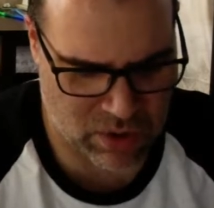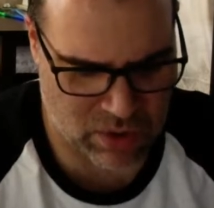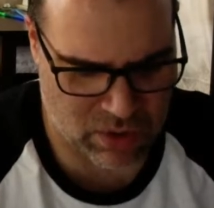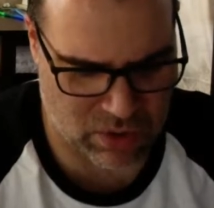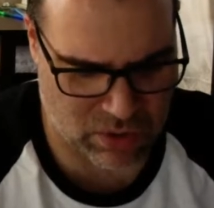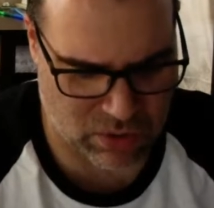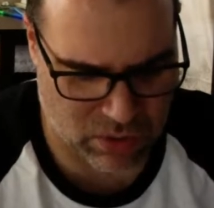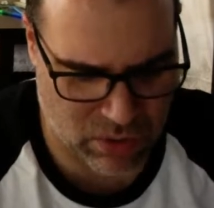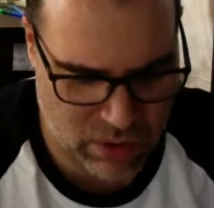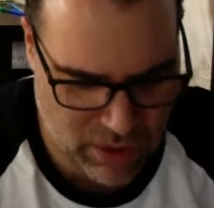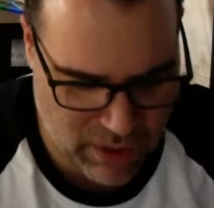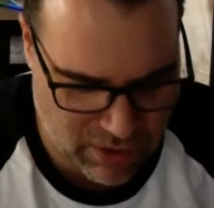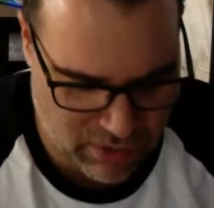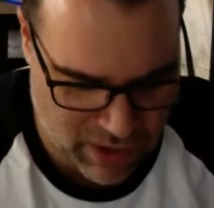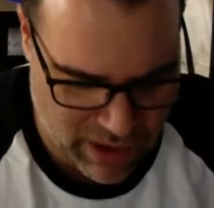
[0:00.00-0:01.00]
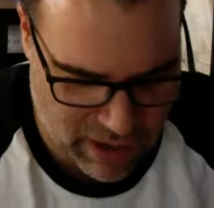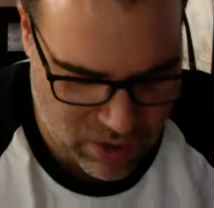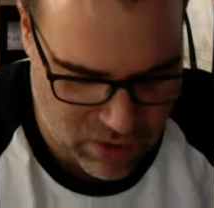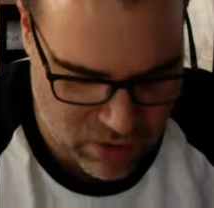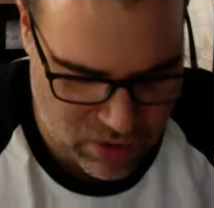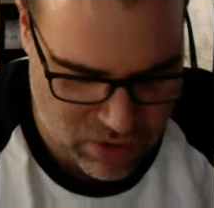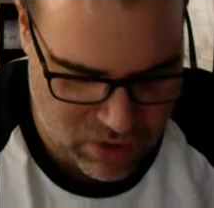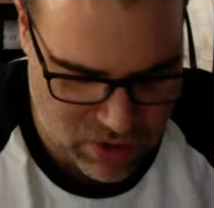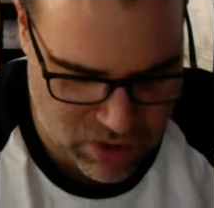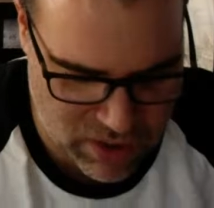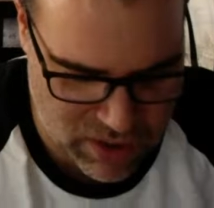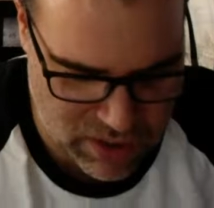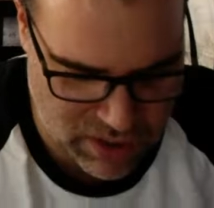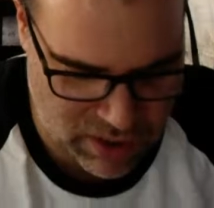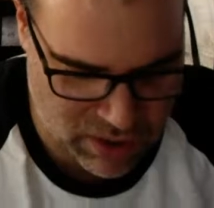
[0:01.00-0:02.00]
look like raccoons," she
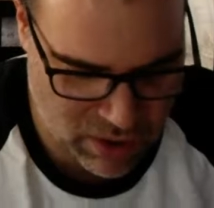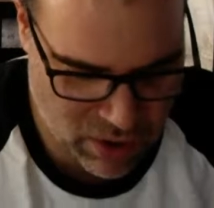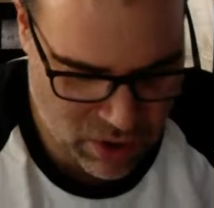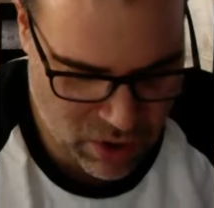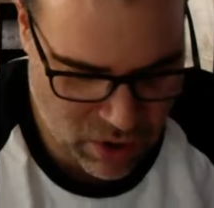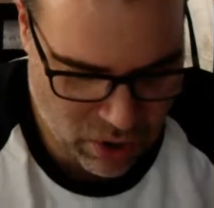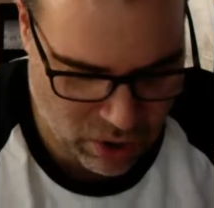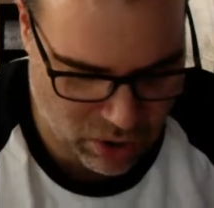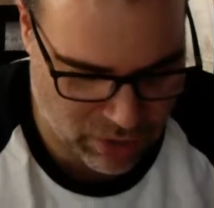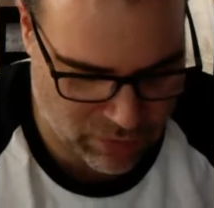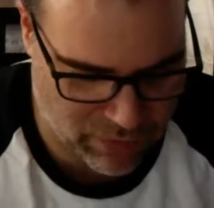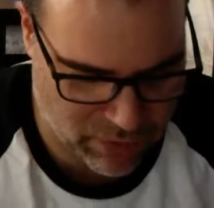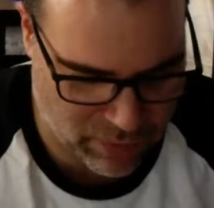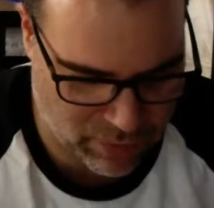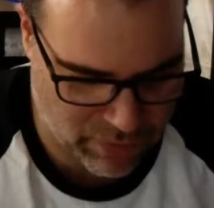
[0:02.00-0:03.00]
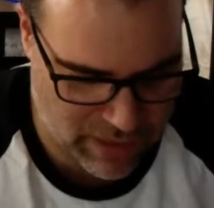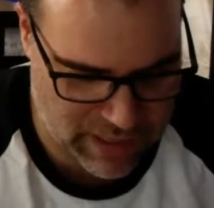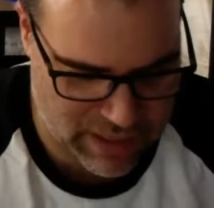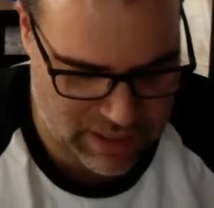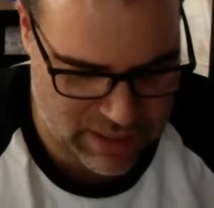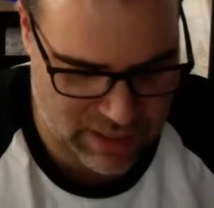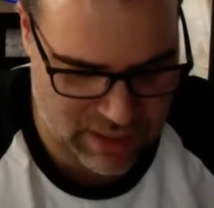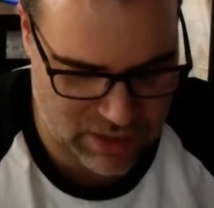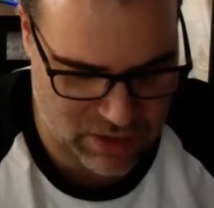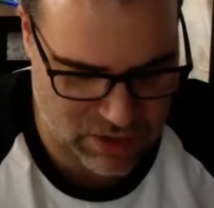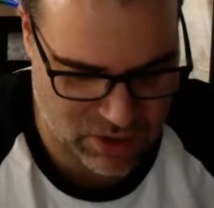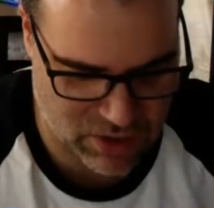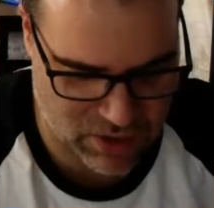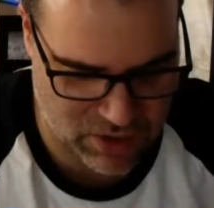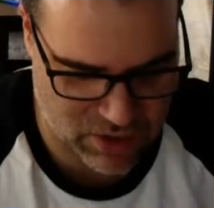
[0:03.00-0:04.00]
said. All of their faces had
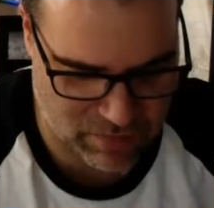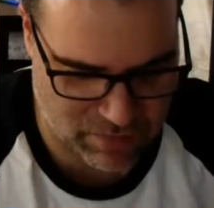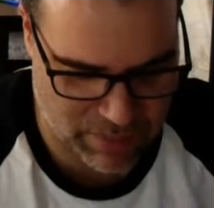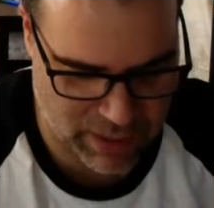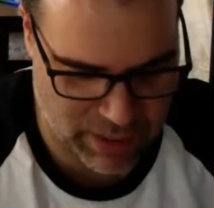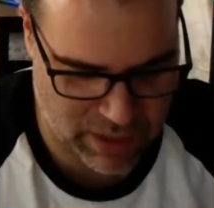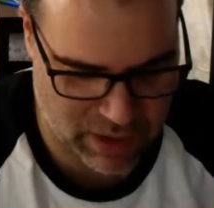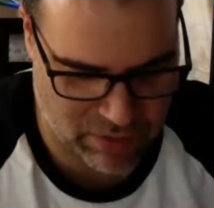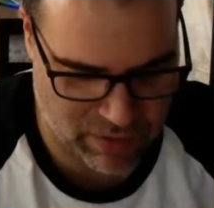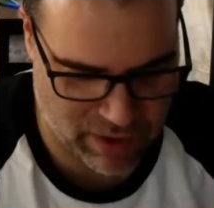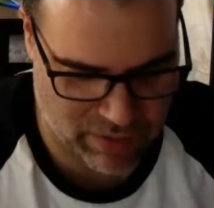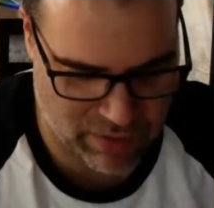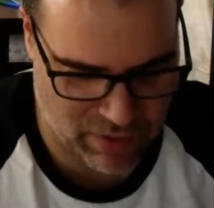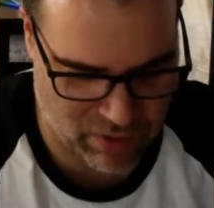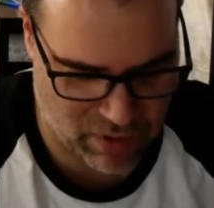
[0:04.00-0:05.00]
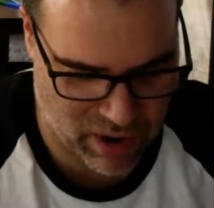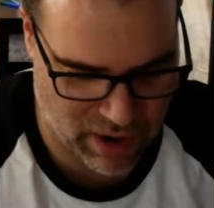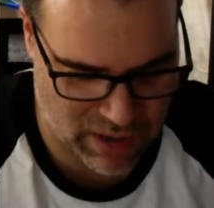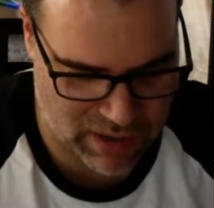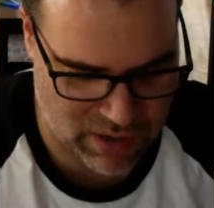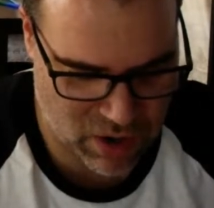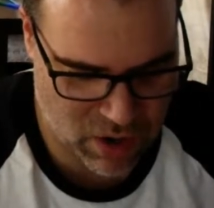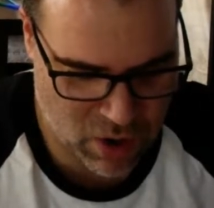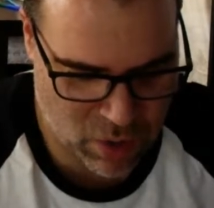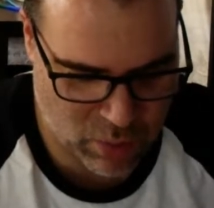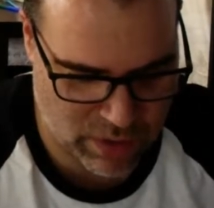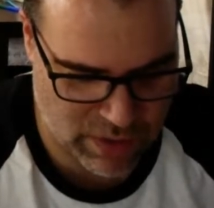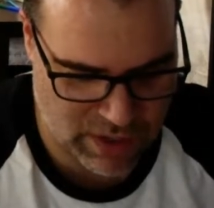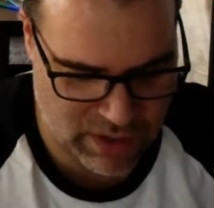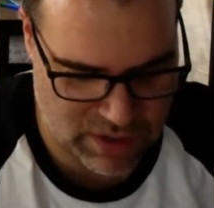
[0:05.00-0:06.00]
circles of pink around their eyes, where
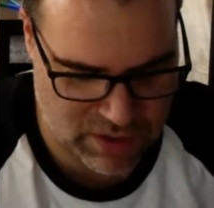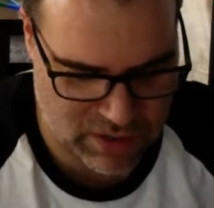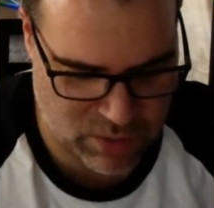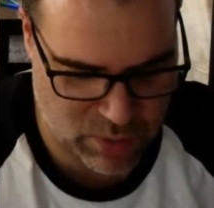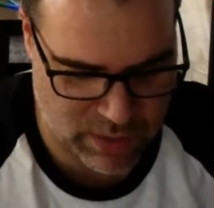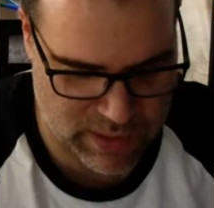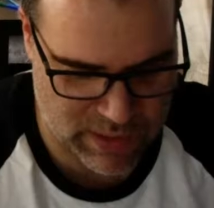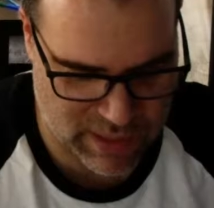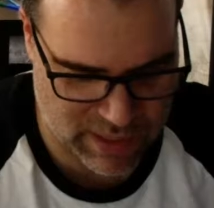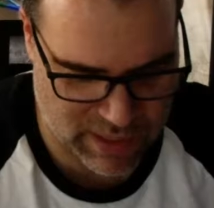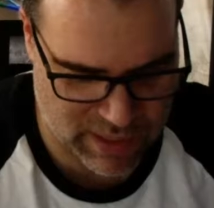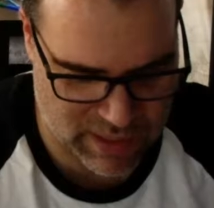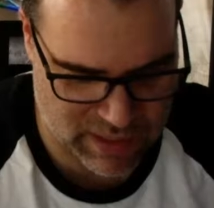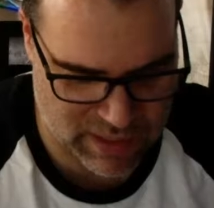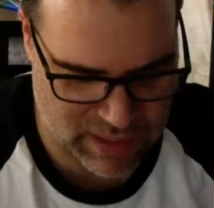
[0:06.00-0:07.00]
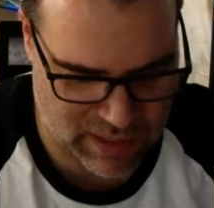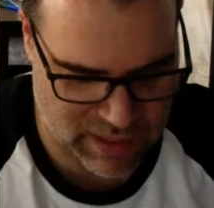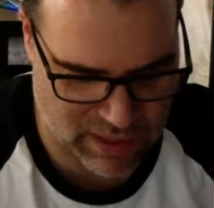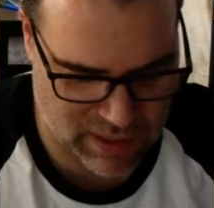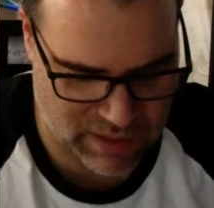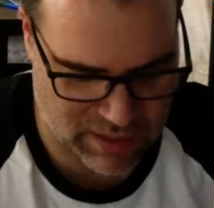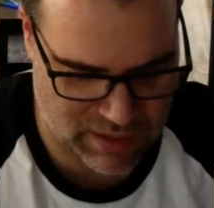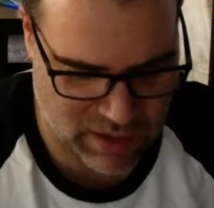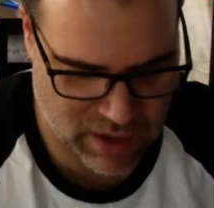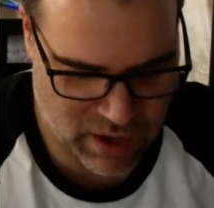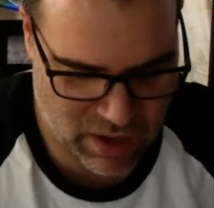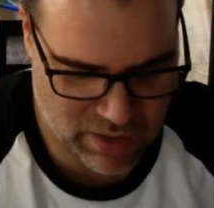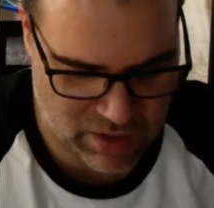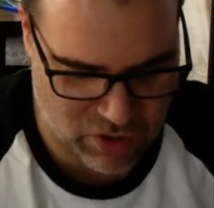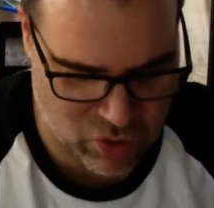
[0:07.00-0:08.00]
they had squinted against the dust.
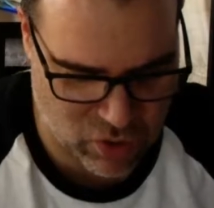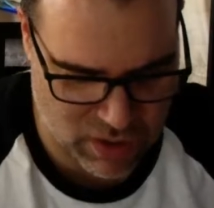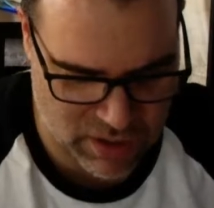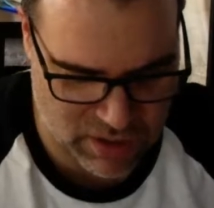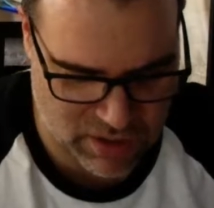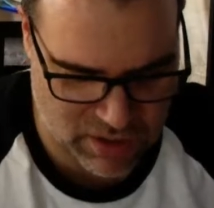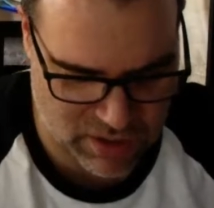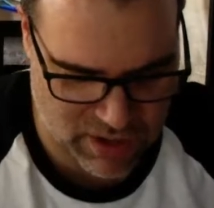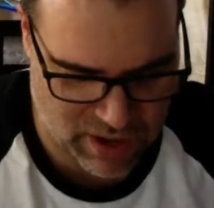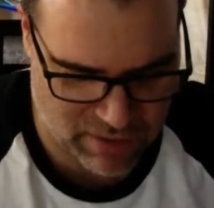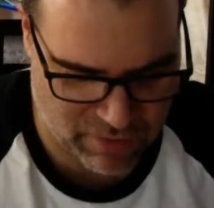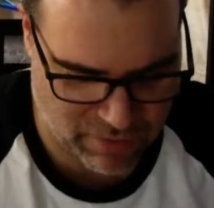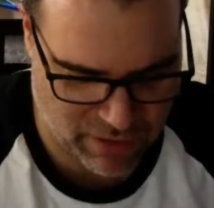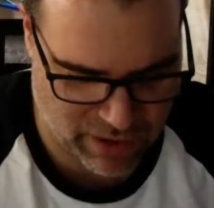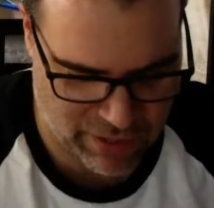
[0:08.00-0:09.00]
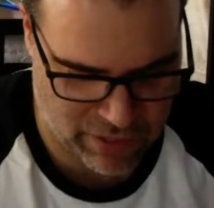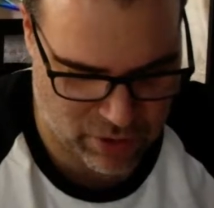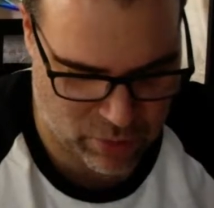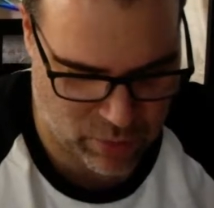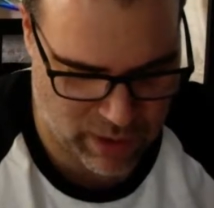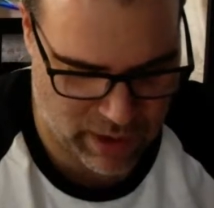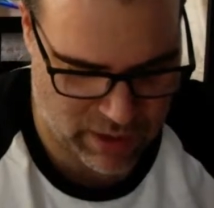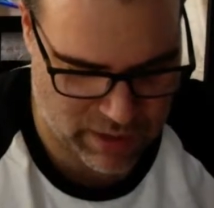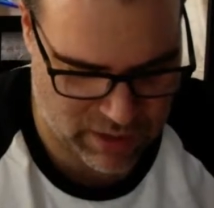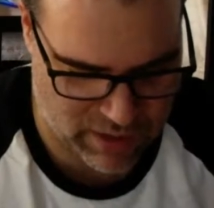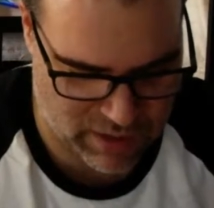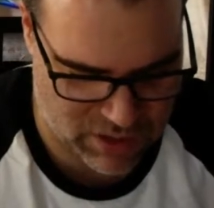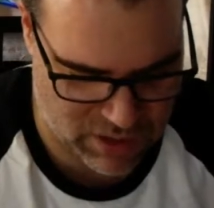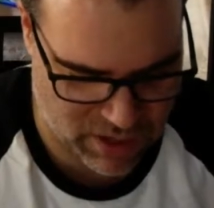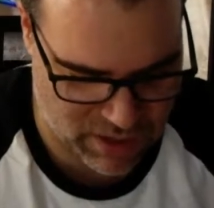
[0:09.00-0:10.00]
"The trucks could not find their way to the
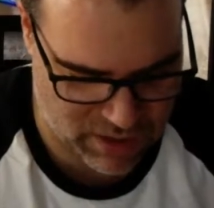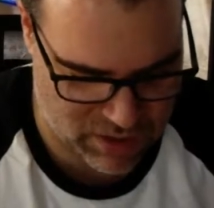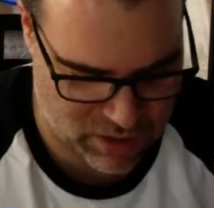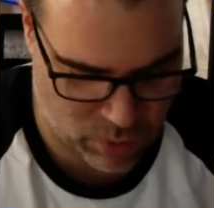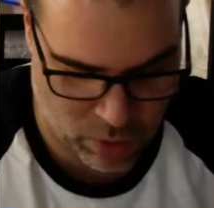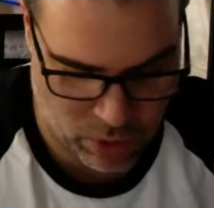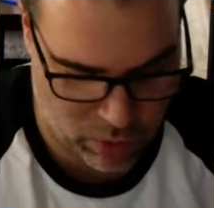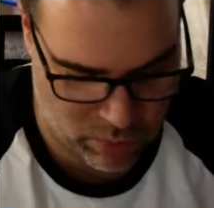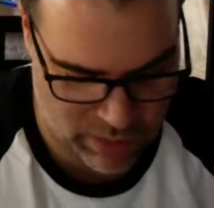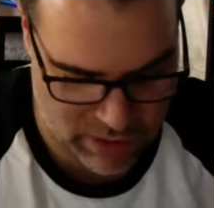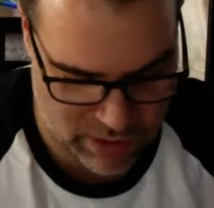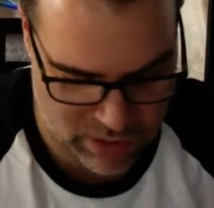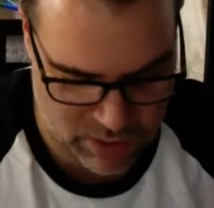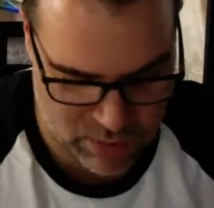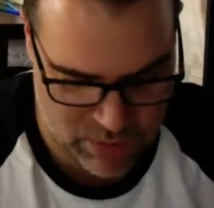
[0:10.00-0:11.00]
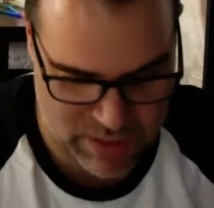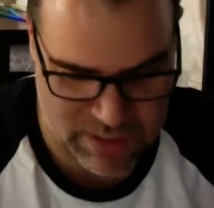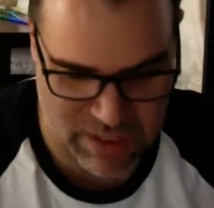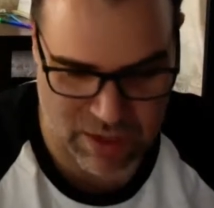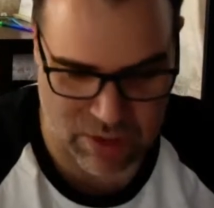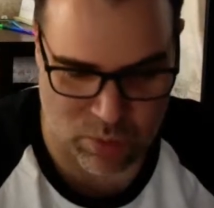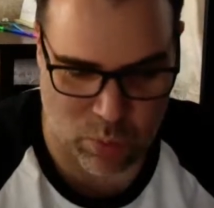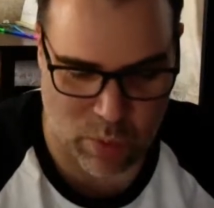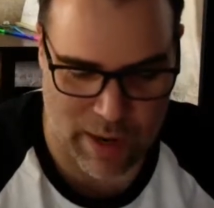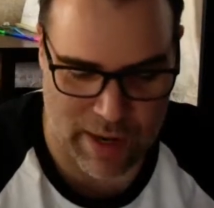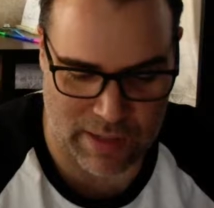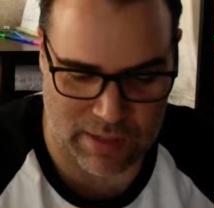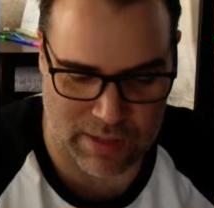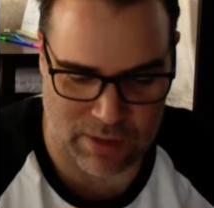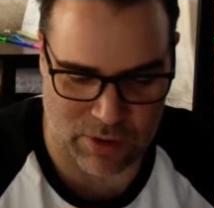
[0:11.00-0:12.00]
shed, so all we could do was sit and
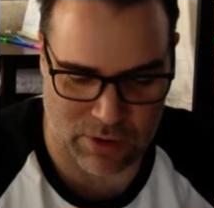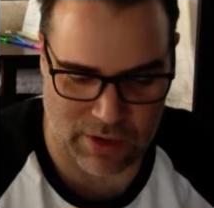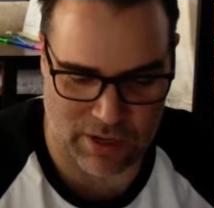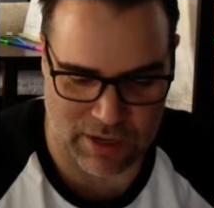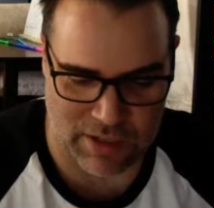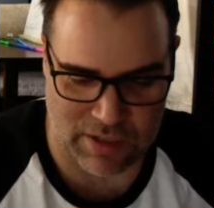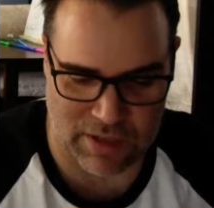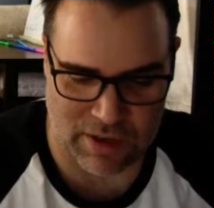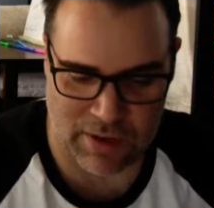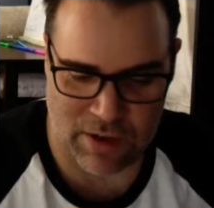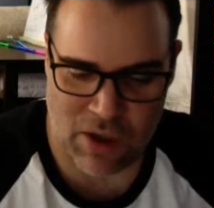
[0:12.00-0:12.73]
wait," said Hortensia.